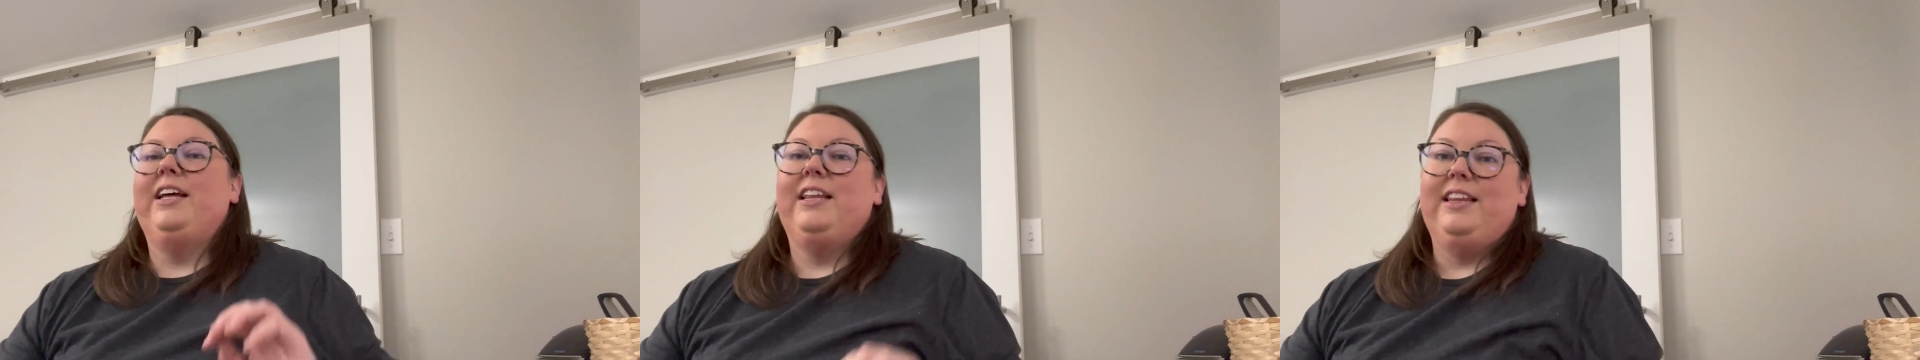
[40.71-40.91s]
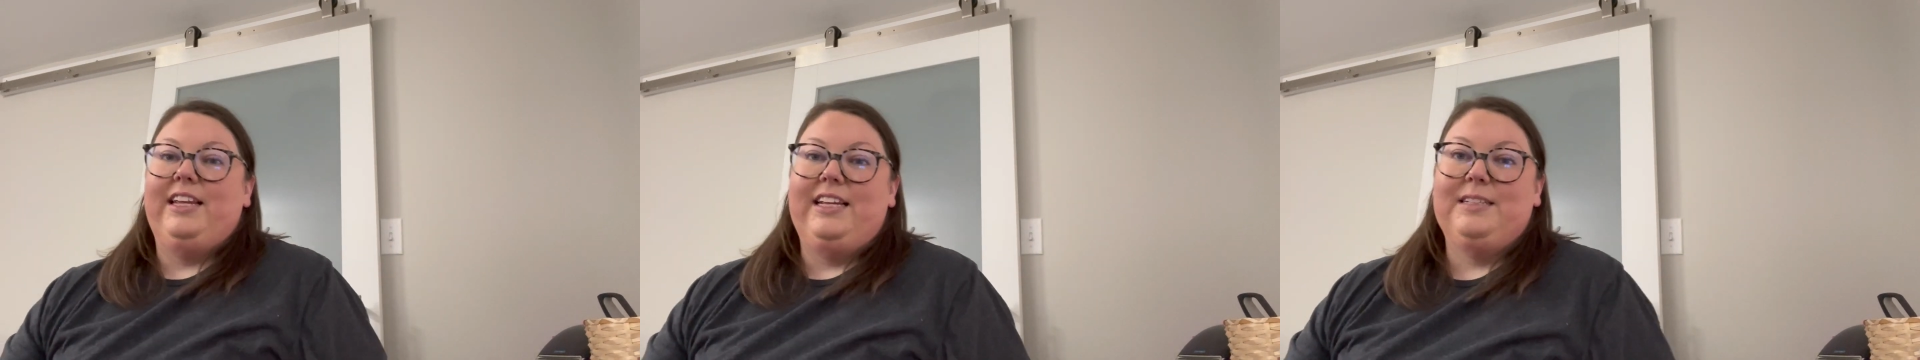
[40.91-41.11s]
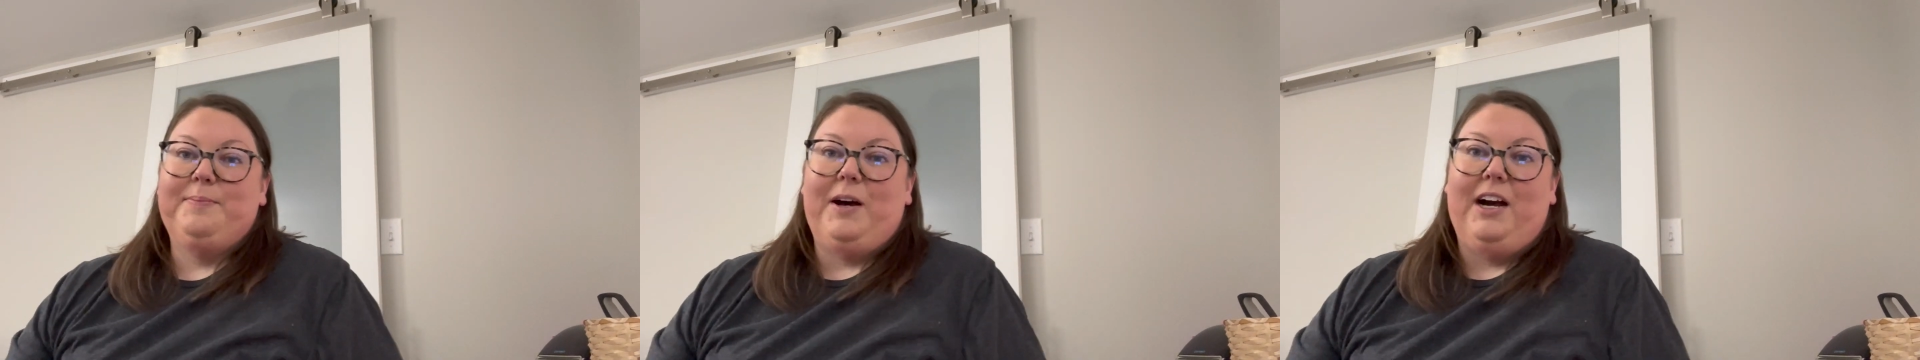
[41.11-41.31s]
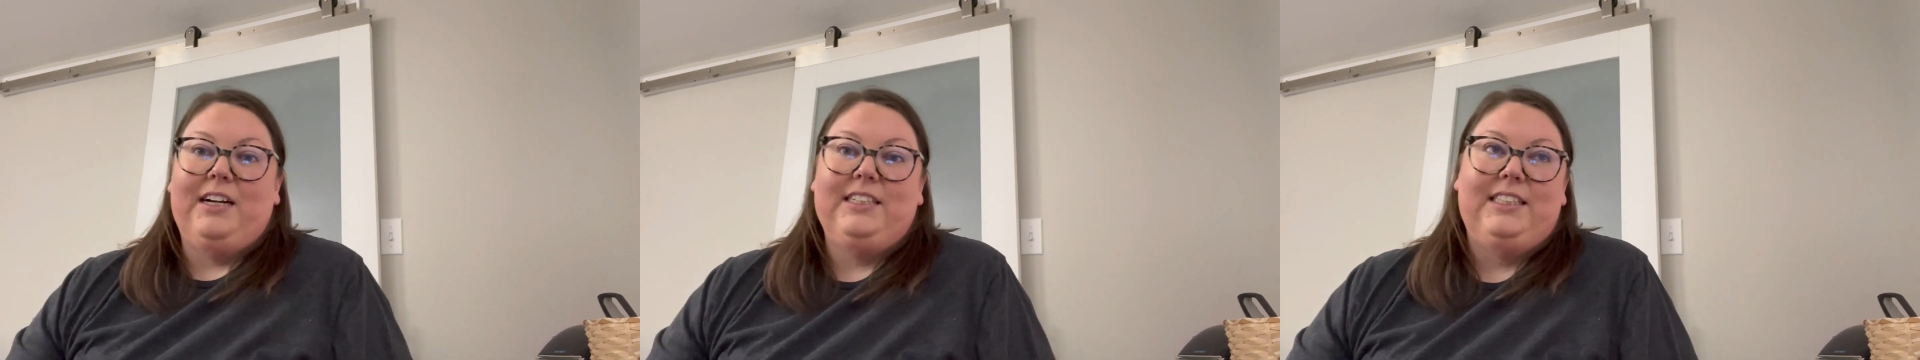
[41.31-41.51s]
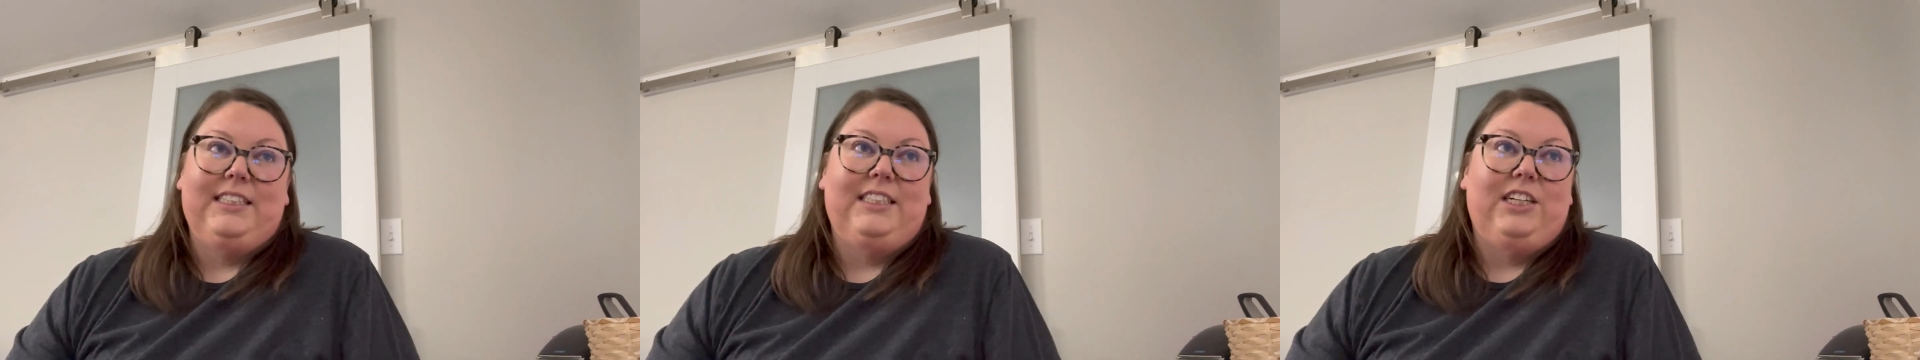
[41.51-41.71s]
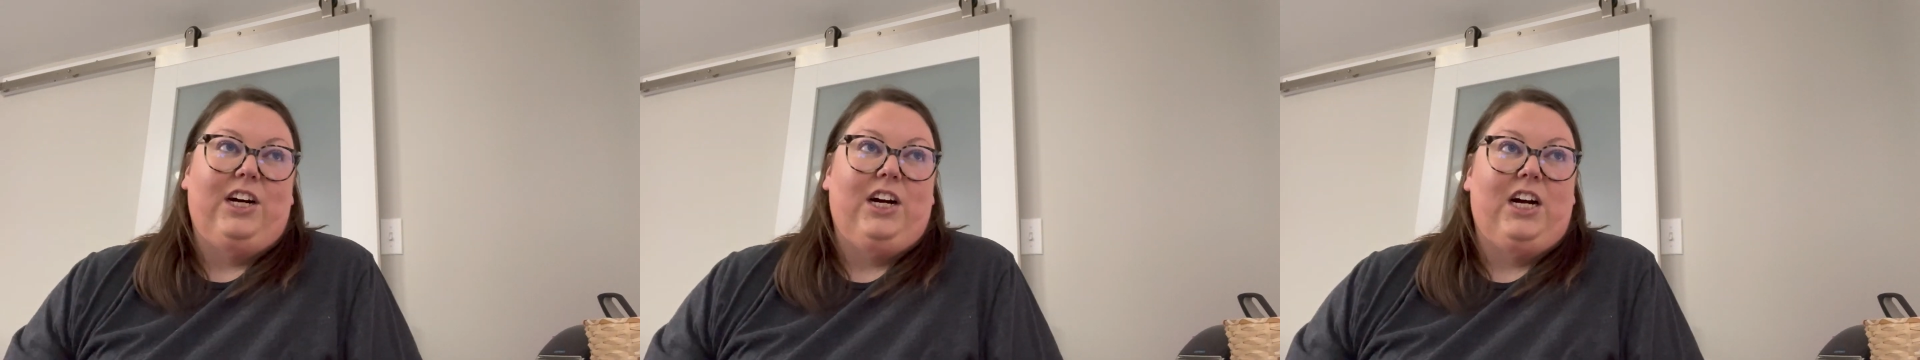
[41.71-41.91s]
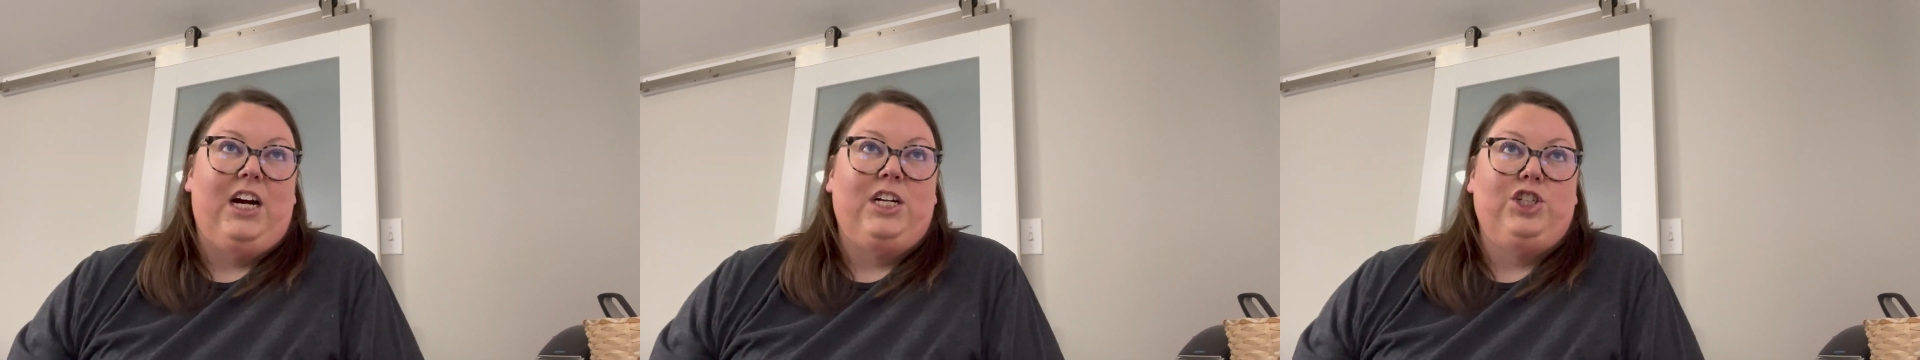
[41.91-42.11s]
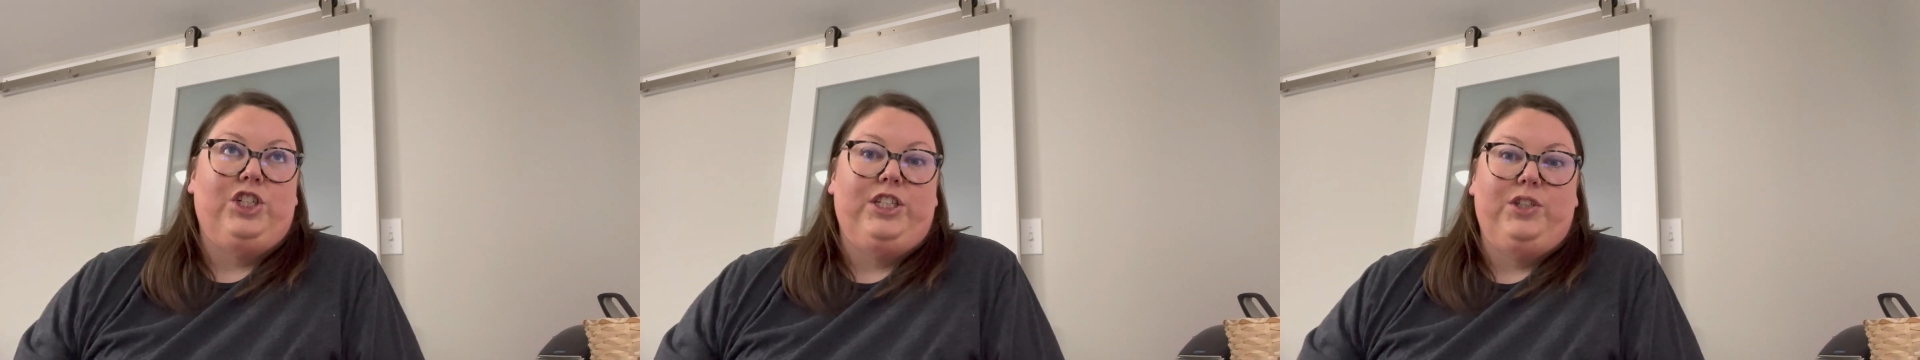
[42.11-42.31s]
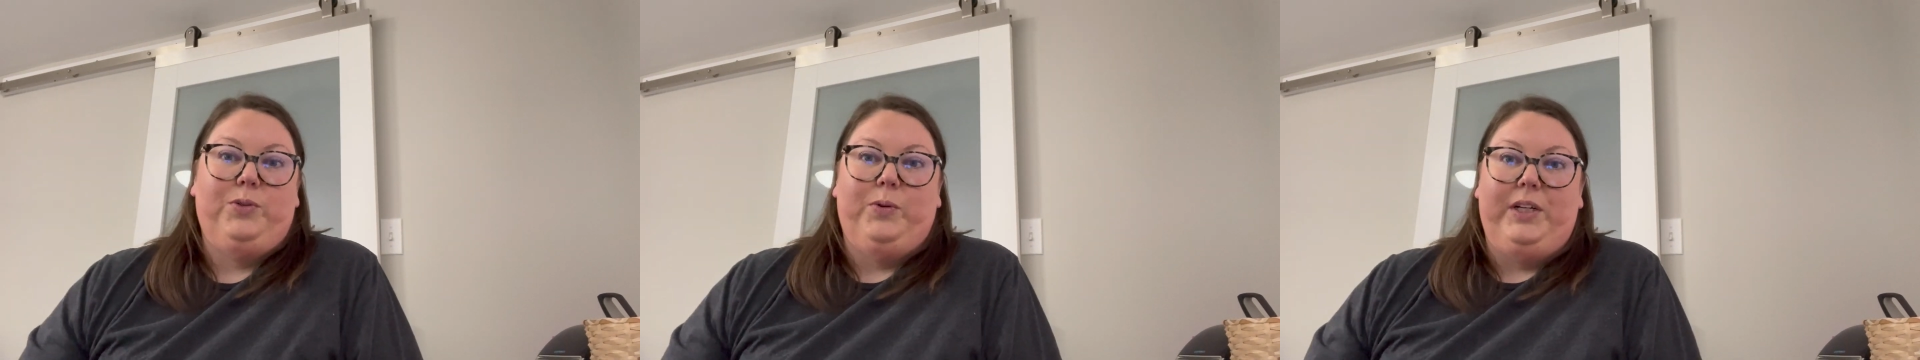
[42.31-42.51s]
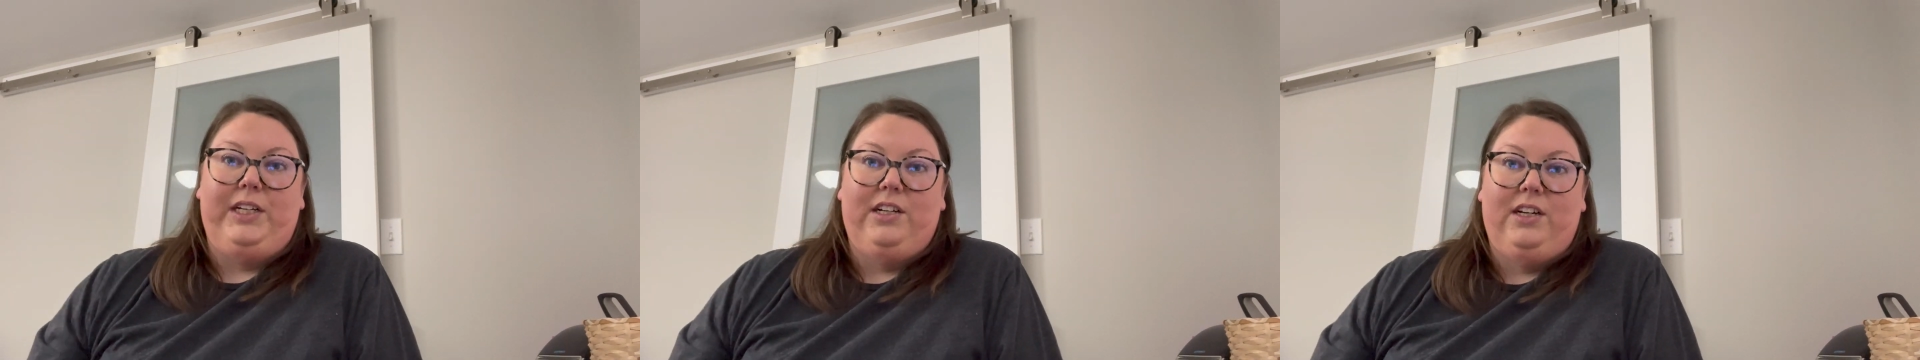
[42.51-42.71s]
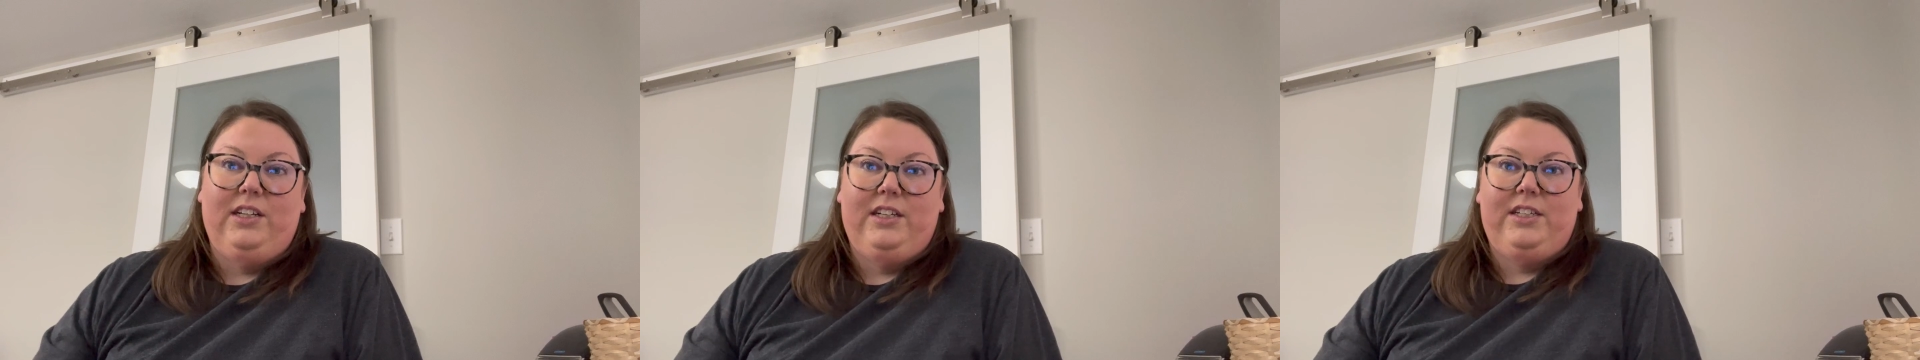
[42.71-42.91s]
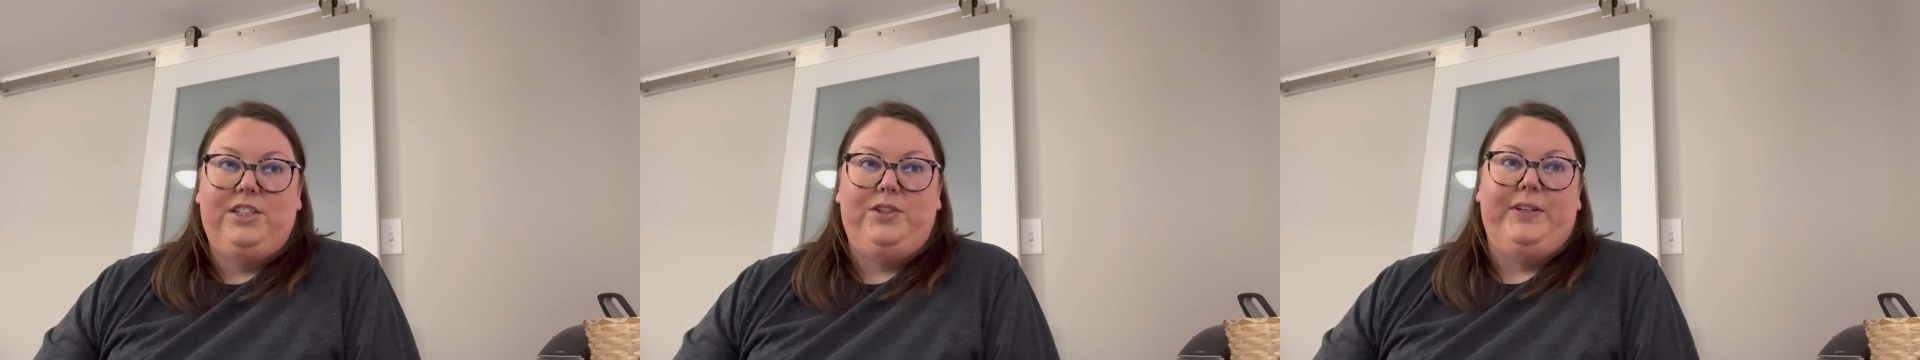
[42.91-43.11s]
these boxes are $120.